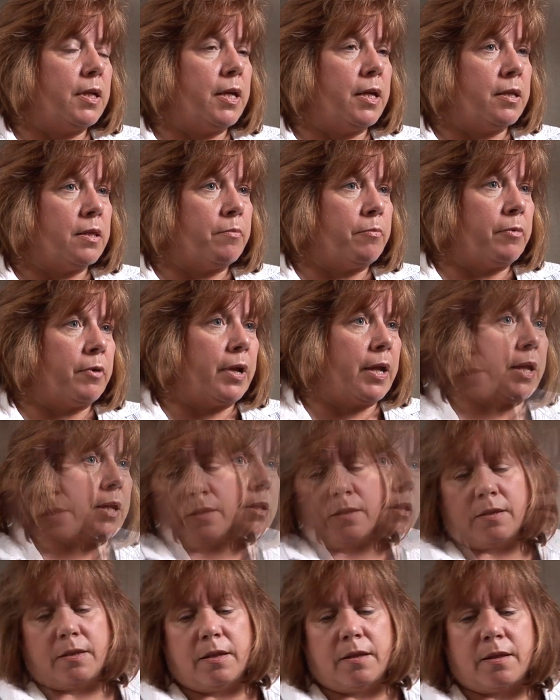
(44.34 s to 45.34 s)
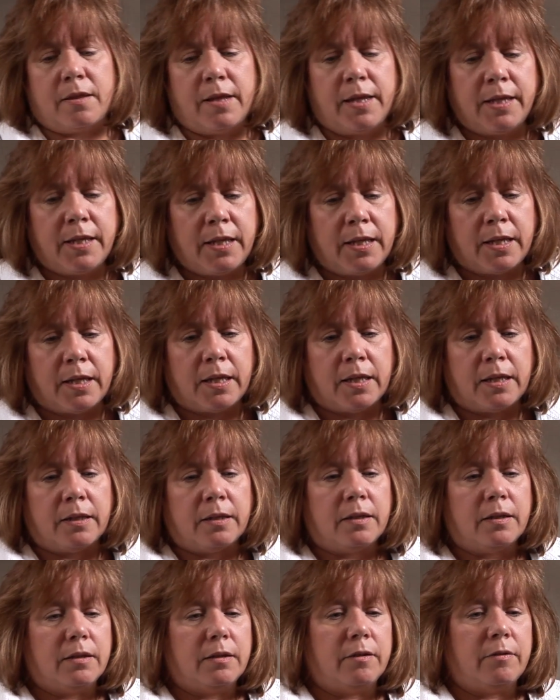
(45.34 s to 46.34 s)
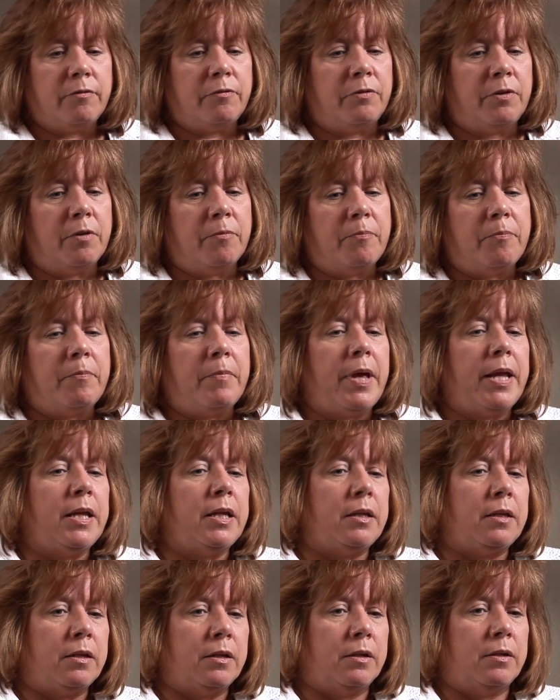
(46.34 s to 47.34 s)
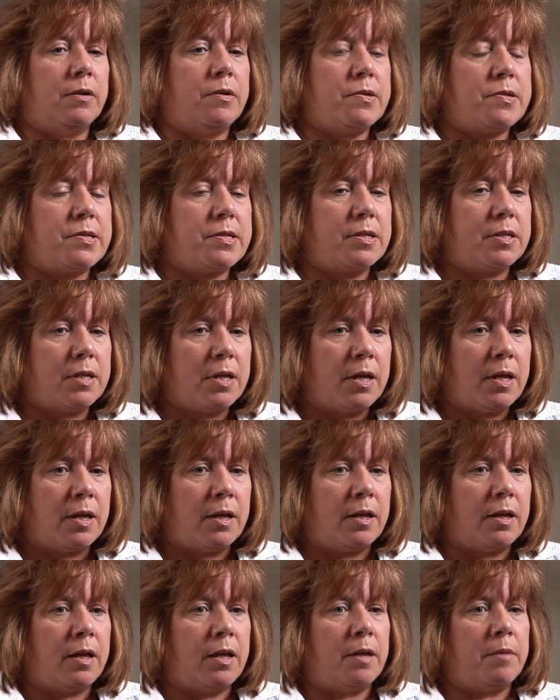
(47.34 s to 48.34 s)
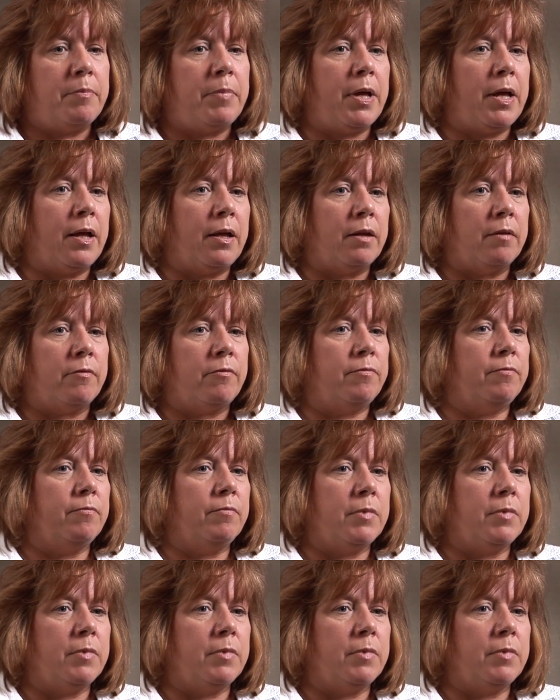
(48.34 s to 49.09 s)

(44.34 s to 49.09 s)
in the brain. The thinking for many years had, had been,